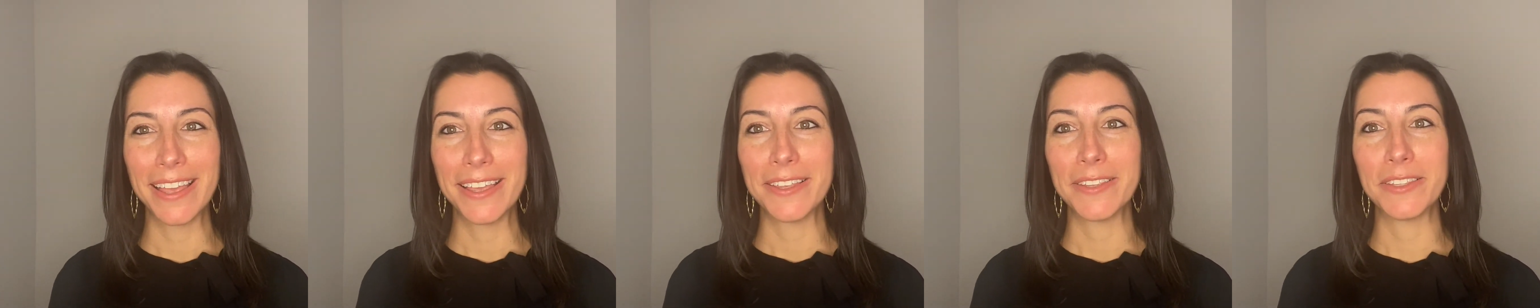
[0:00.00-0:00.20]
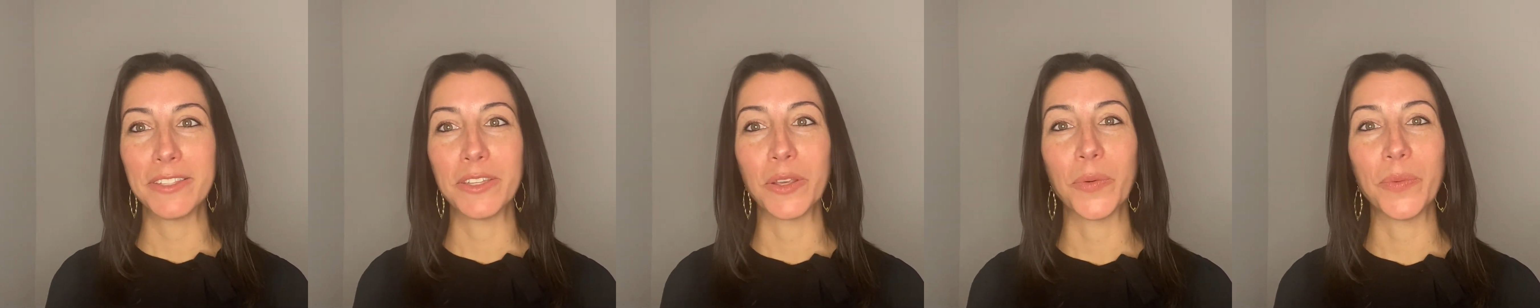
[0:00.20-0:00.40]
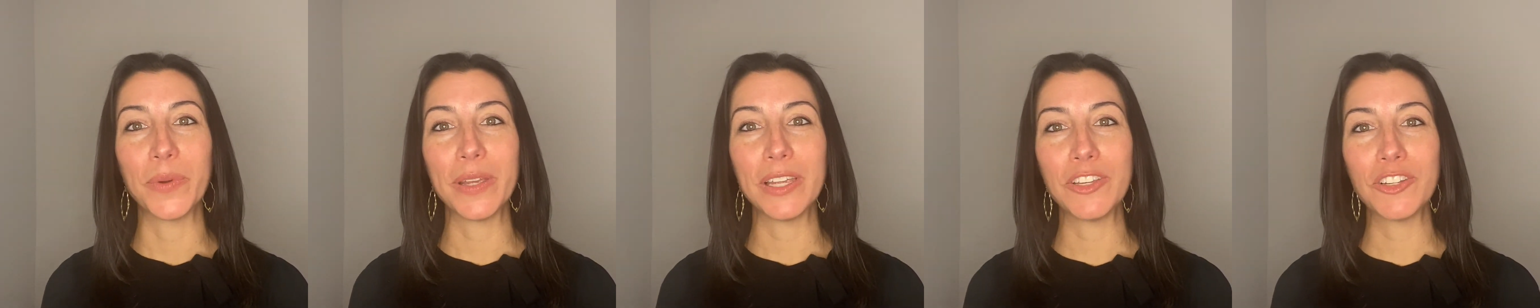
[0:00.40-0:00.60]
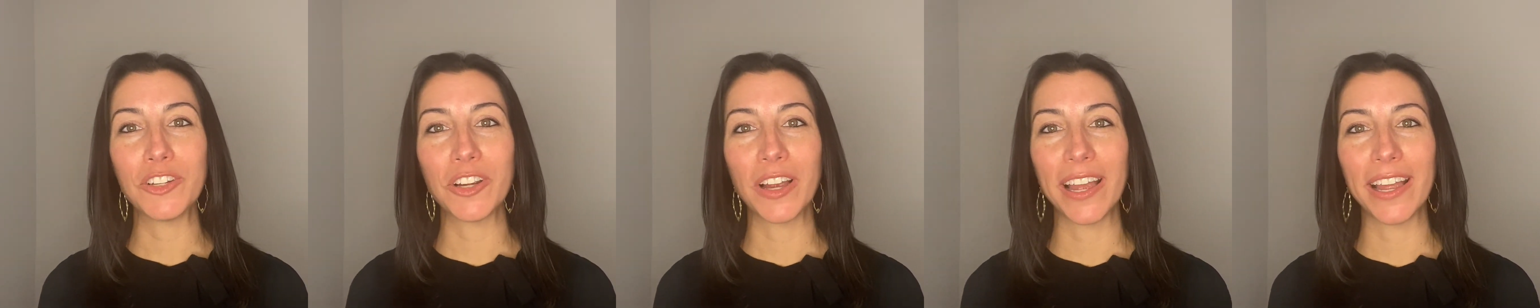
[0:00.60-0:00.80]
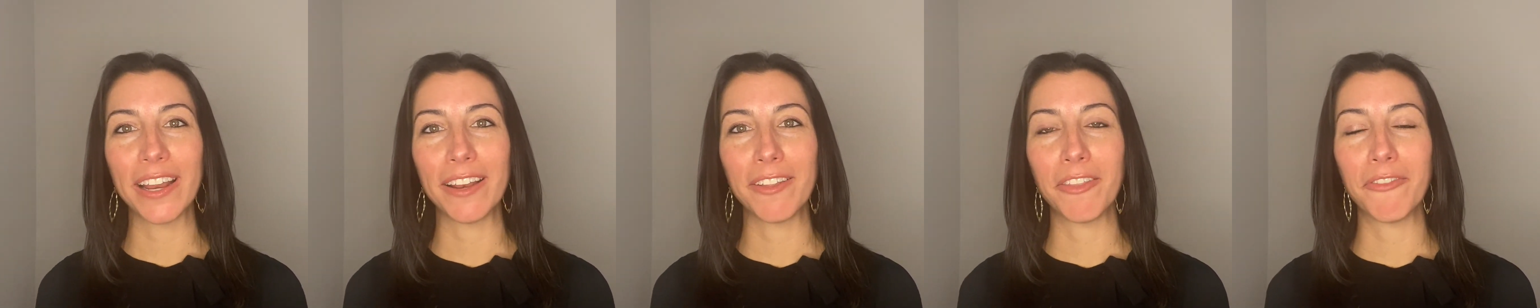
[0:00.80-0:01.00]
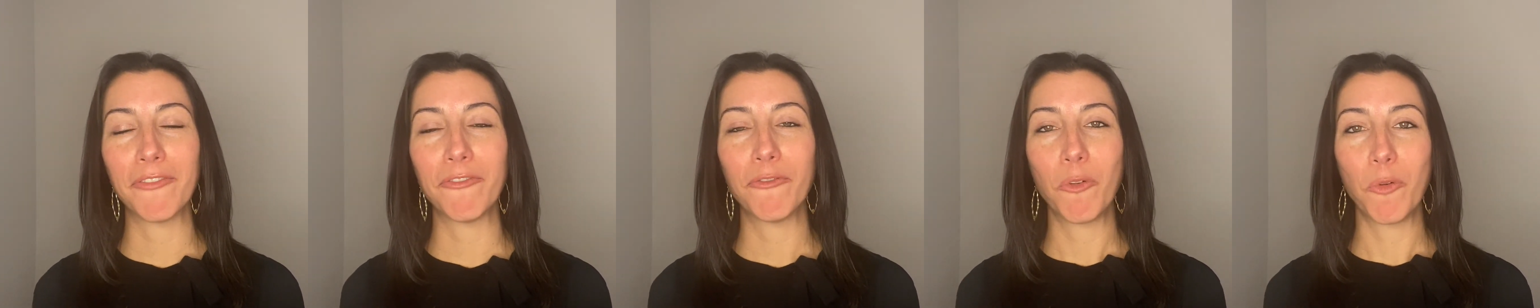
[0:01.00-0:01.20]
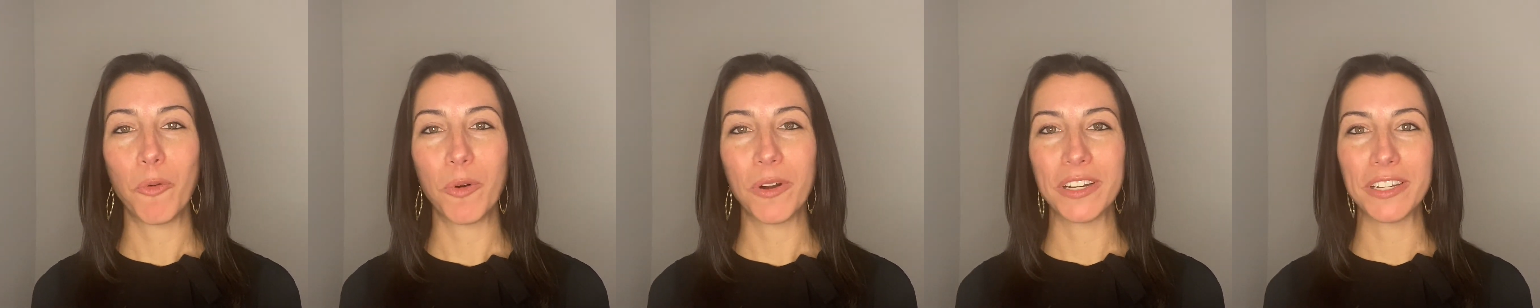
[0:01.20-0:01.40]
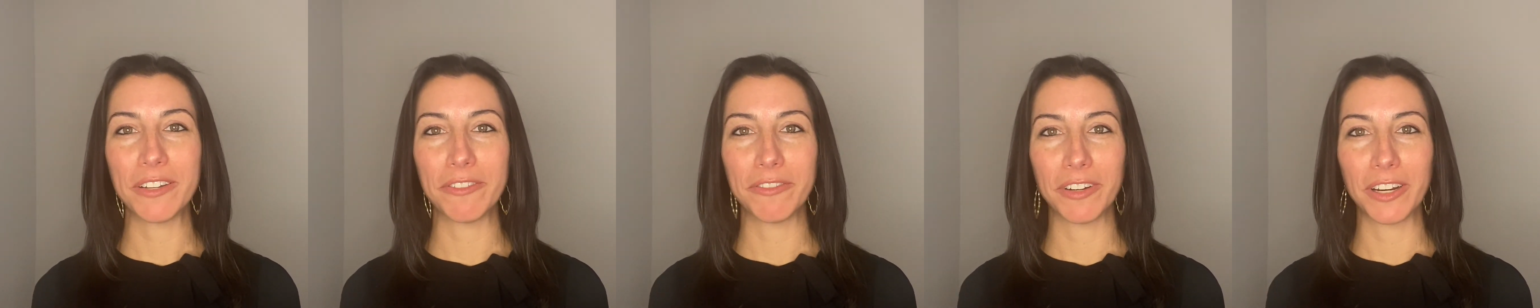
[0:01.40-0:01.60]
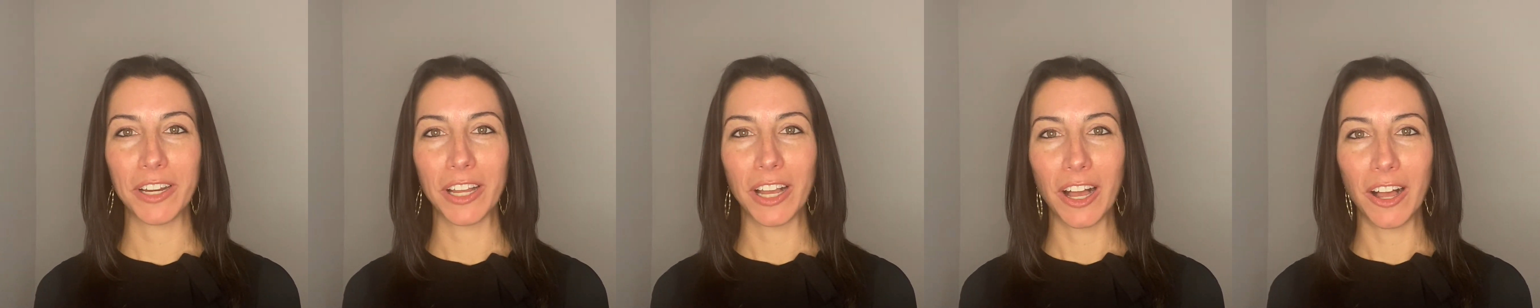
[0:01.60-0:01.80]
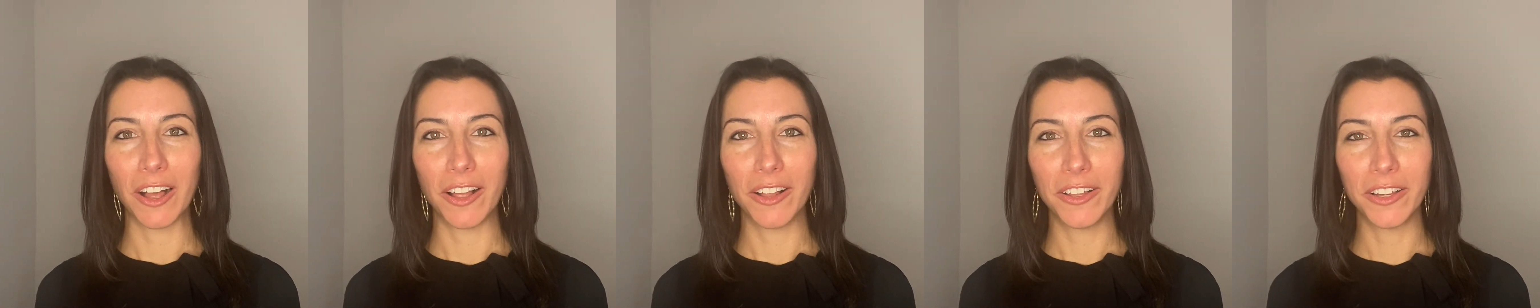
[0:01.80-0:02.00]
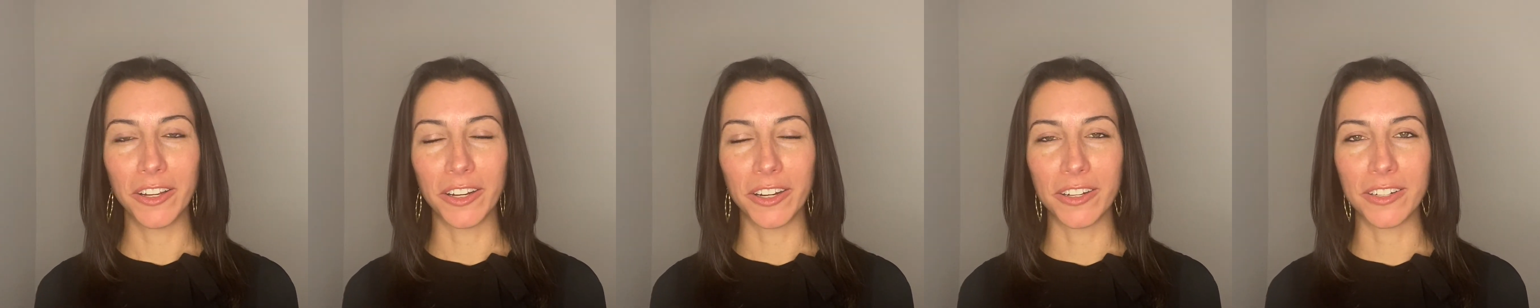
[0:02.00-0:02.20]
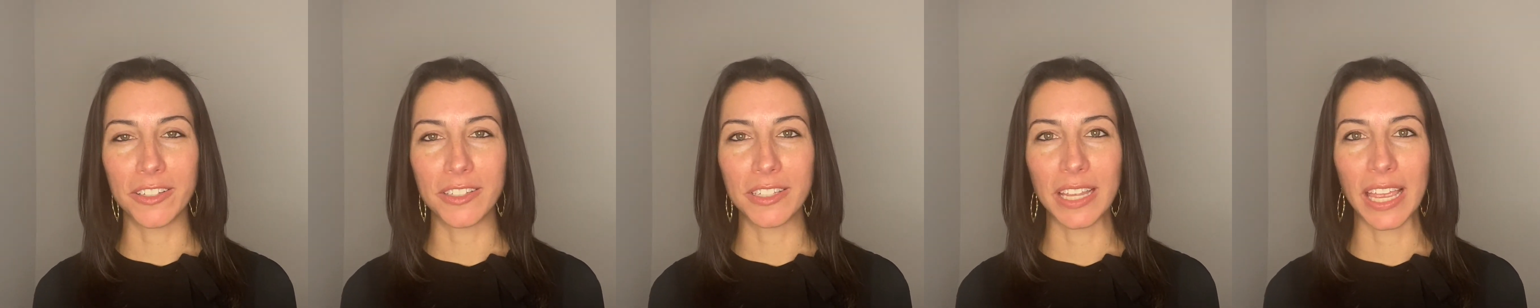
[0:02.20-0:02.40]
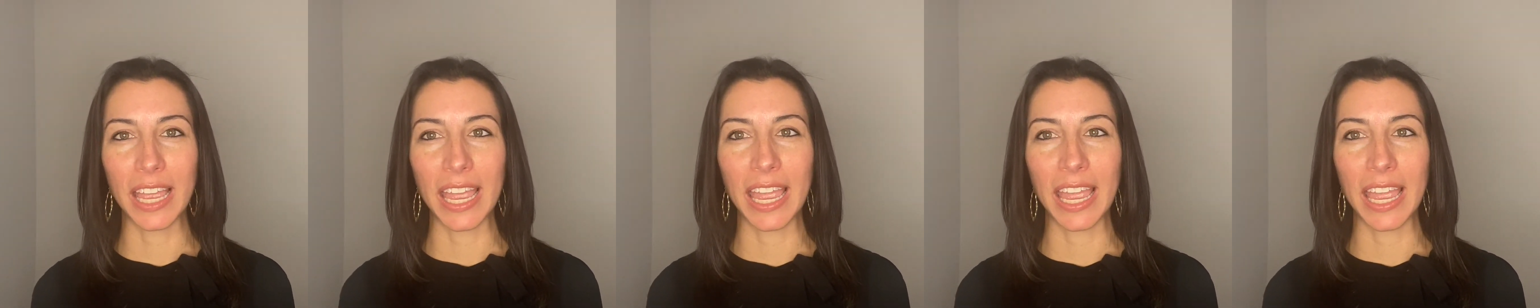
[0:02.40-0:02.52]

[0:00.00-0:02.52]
So we tried 4 different colors